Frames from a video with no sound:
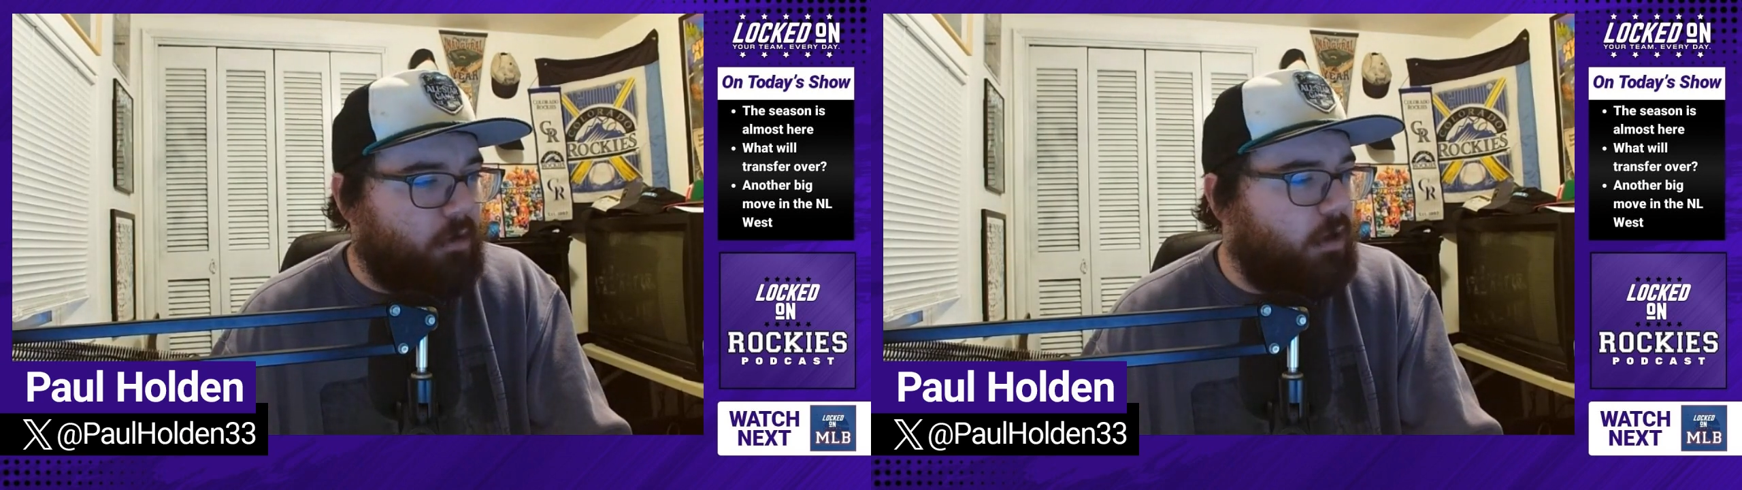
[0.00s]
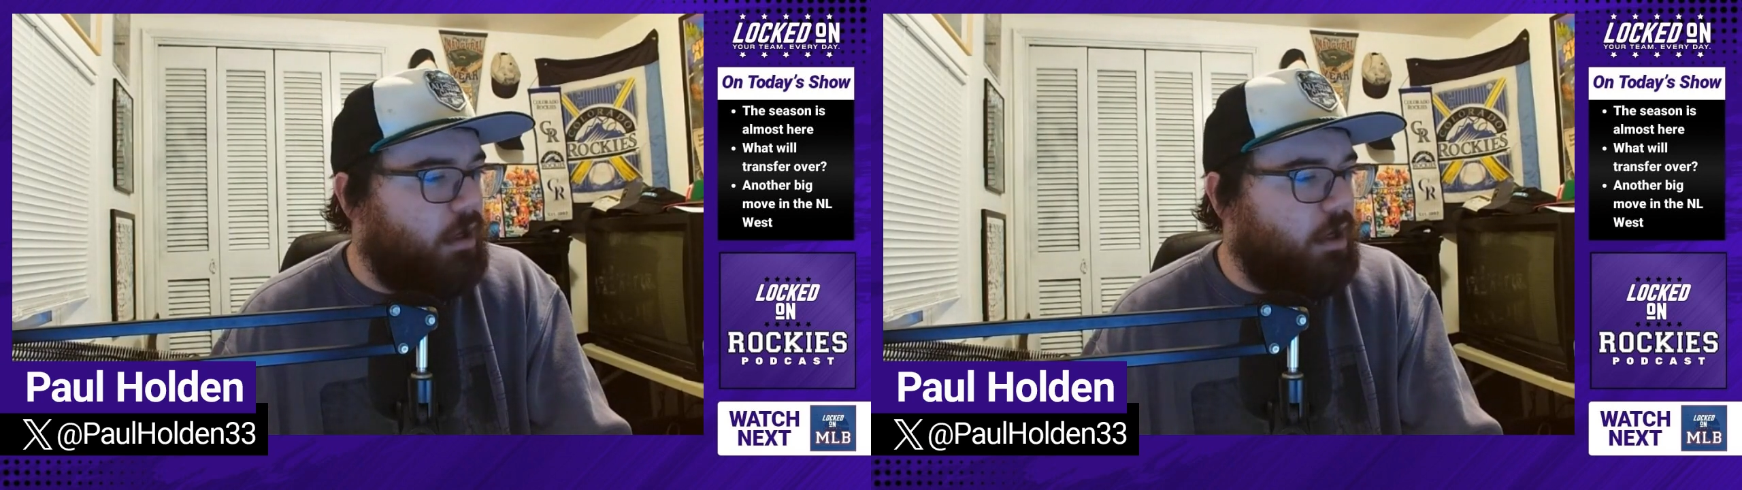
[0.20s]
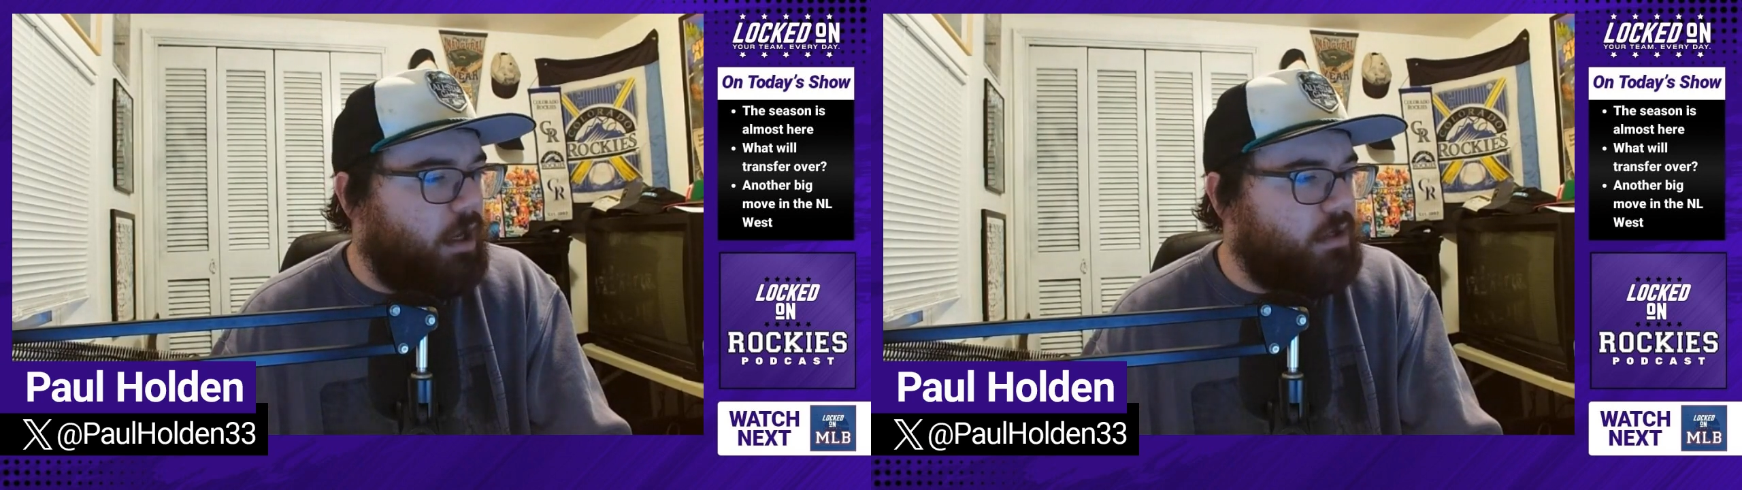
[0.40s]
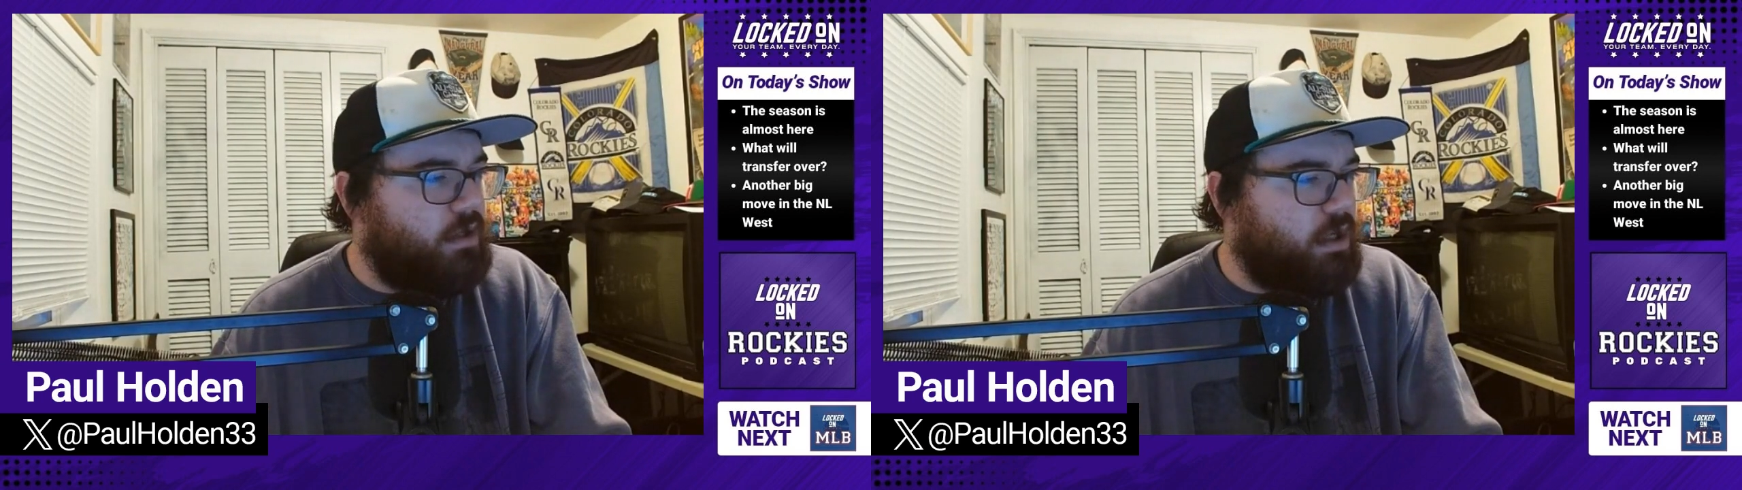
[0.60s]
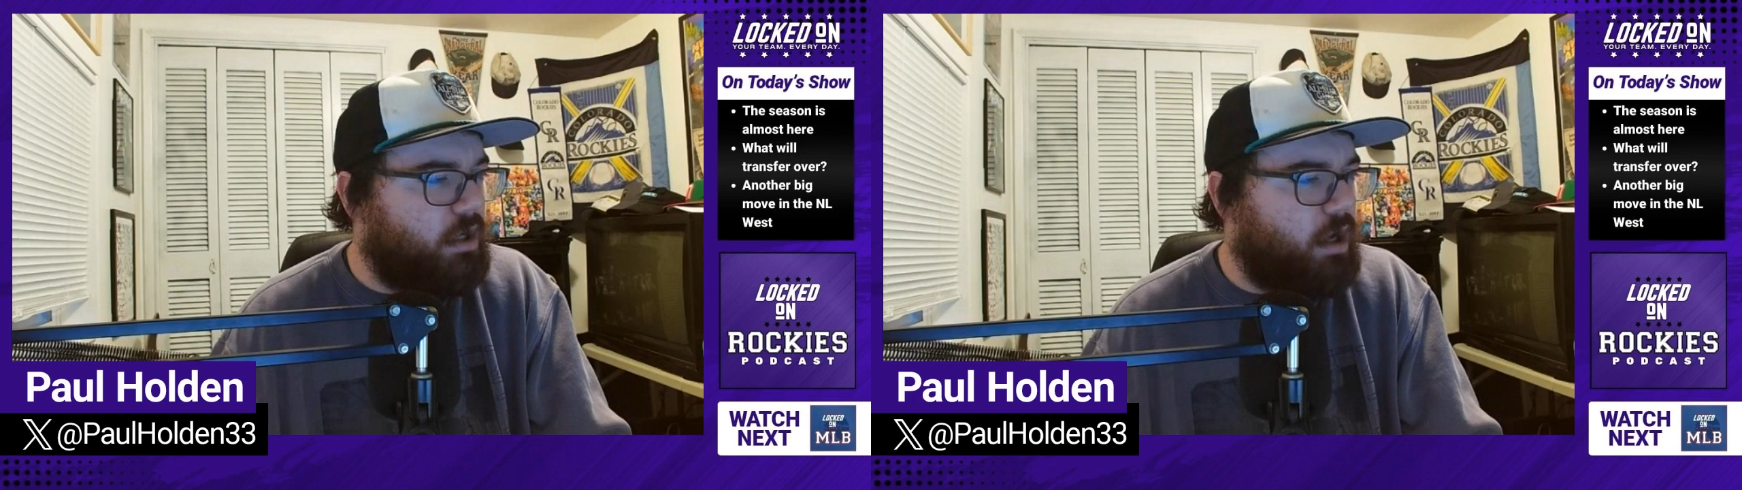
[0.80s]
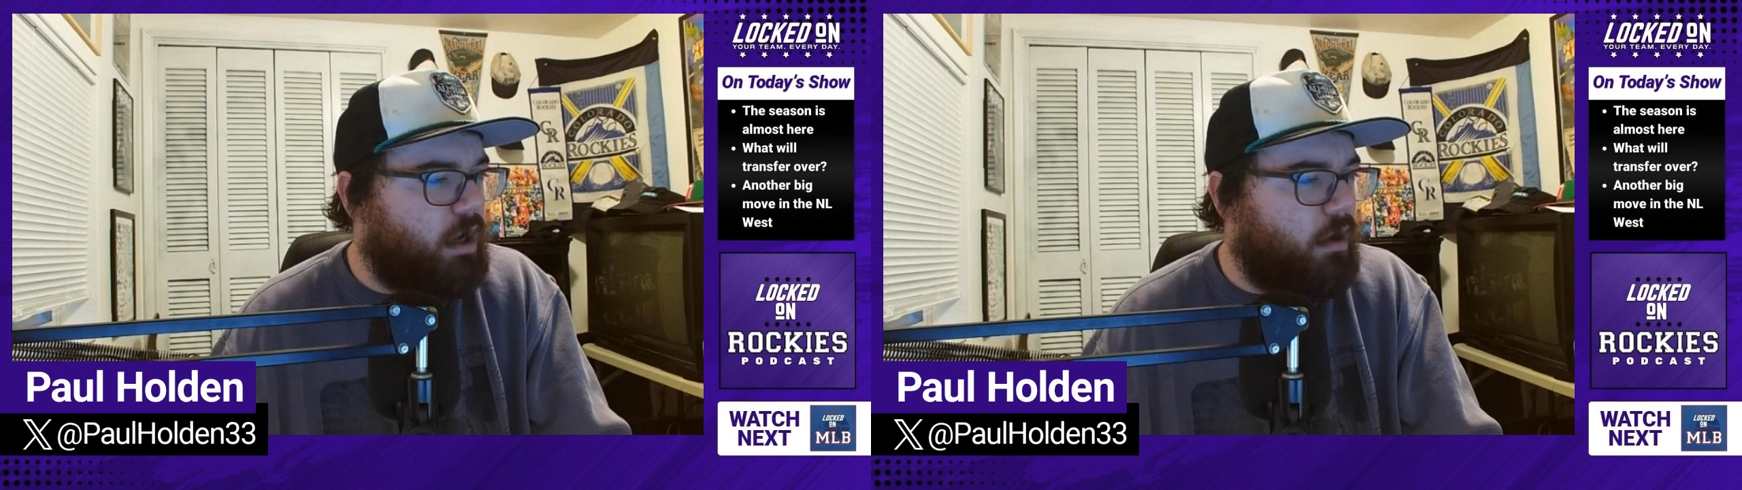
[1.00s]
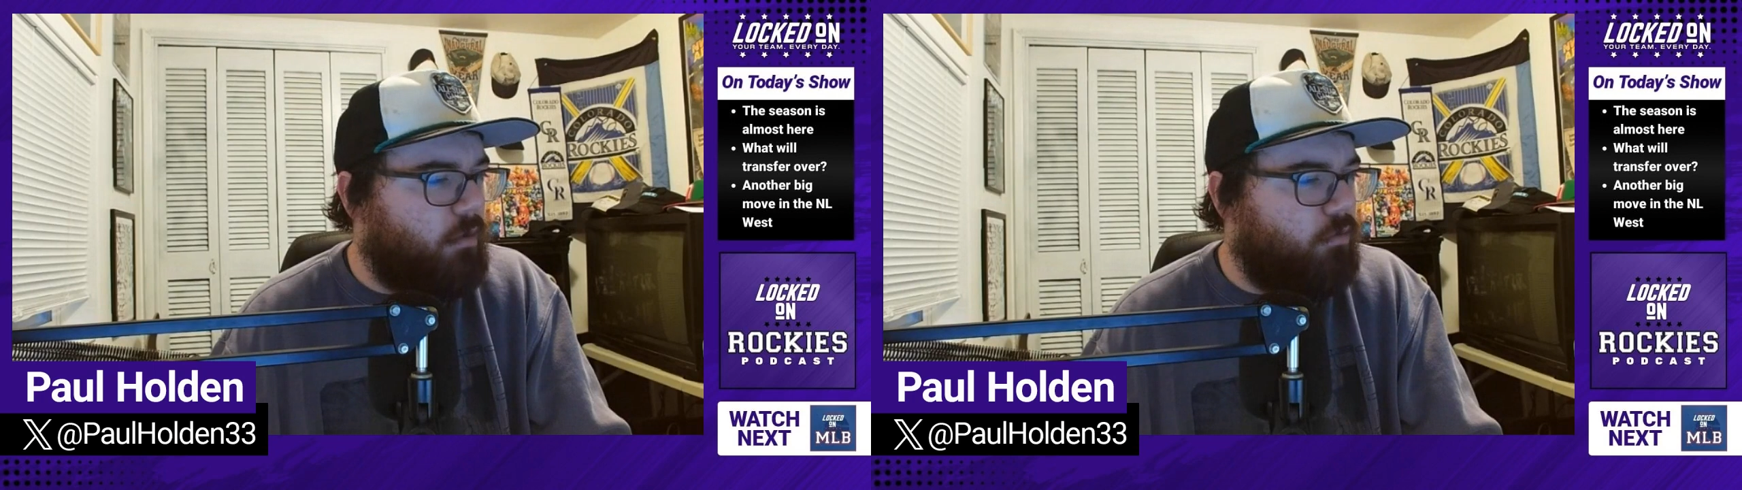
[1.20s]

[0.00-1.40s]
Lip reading: and I guess the